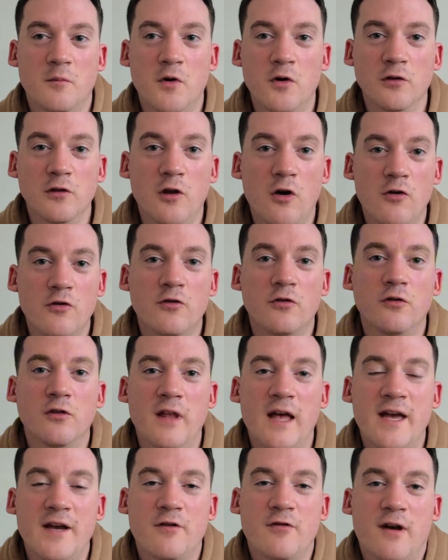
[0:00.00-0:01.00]
more
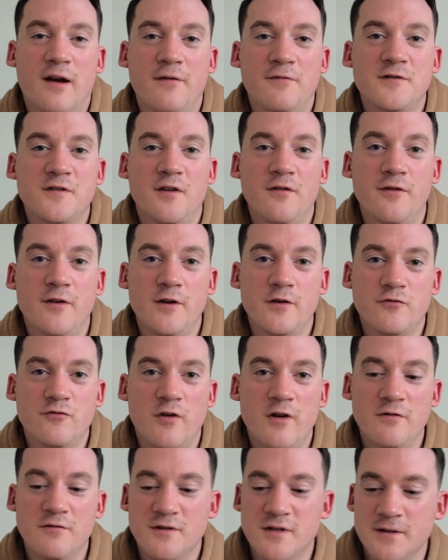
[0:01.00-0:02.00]
long-haul aircraft on those
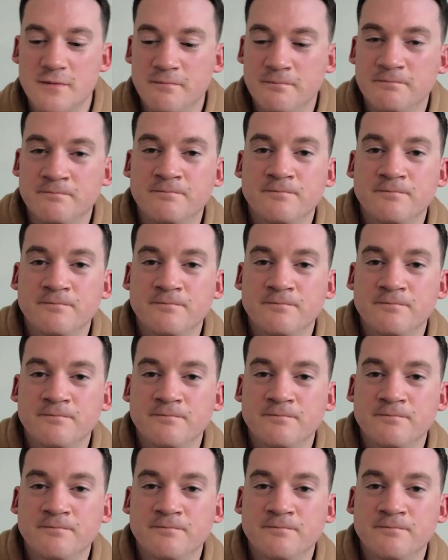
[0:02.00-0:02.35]
routes.